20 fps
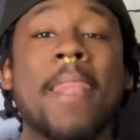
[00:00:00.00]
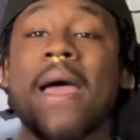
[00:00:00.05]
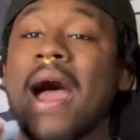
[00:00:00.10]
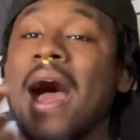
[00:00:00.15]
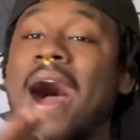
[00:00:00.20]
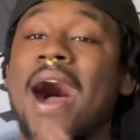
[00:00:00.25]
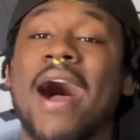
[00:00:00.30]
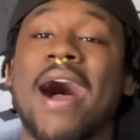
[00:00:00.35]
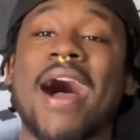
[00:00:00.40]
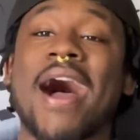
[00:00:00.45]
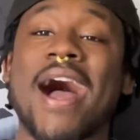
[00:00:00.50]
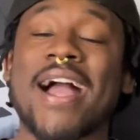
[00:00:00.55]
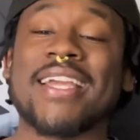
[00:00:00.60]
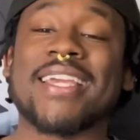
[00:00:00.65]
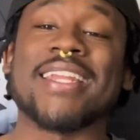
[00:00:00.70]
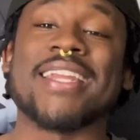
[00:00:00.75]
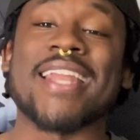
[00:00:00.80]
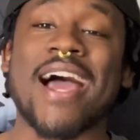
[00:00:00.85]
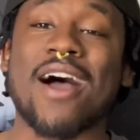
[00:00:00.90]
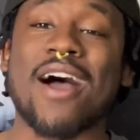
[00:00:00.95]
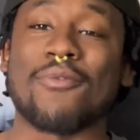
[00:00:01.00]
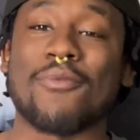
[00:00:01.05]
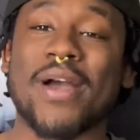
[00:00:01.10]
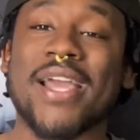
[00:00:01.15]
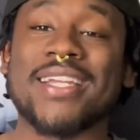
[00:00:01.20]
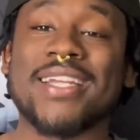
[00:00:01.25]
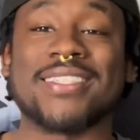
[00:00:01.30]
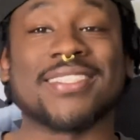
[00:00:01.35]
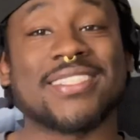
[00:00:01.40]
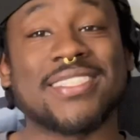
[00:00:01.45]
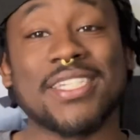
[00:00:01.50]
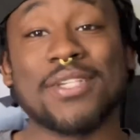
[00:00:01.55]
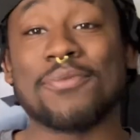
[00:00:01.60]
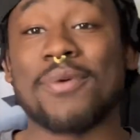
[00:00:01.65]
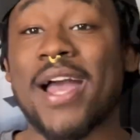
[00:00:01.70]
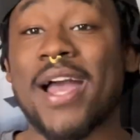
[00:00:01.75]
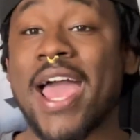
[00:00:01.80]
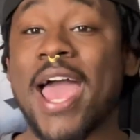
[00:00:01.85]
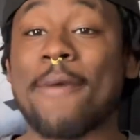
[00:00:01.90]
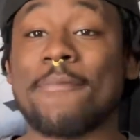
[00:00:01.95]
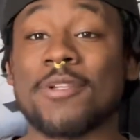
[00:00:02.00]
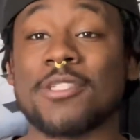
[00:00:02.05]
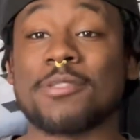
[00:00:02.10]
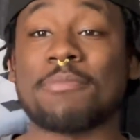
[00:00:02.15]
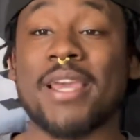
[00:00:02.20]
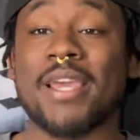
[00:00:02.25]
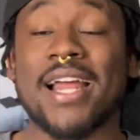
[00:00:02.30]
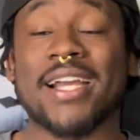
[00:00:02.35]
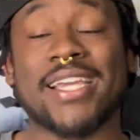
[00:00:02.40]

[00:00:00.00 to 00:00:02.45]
I cannot wait to see what happens, man.